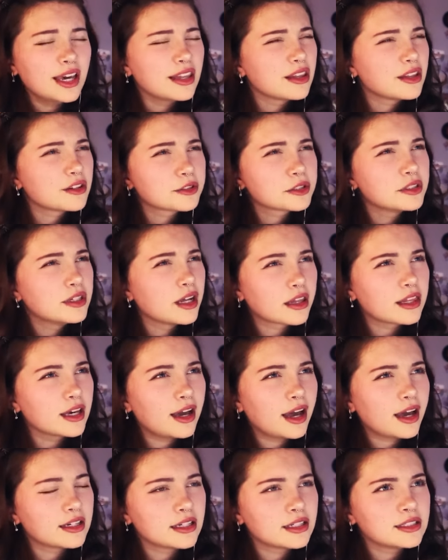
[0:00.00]
there's nothing
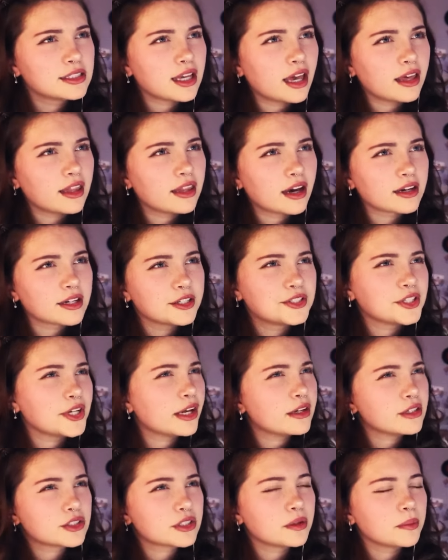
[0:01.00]
I could say that could
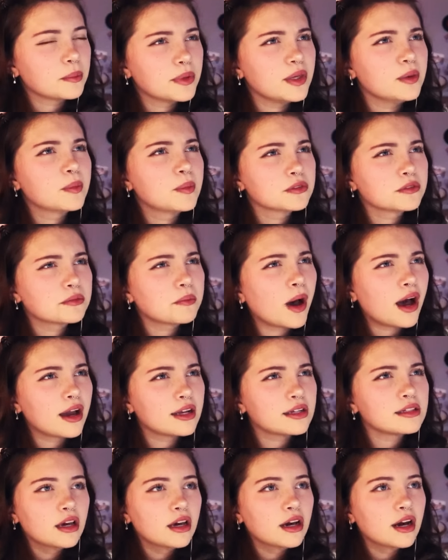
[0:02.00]
change some people's
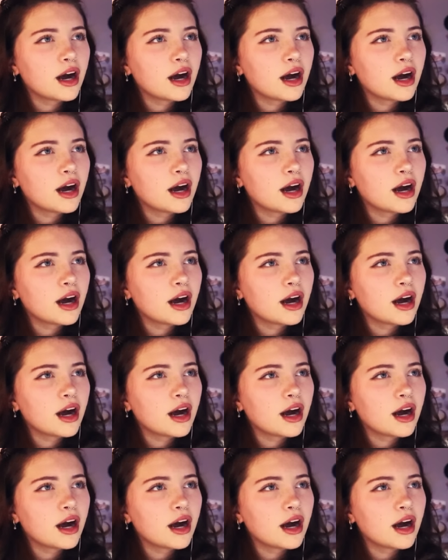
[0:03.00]
minds.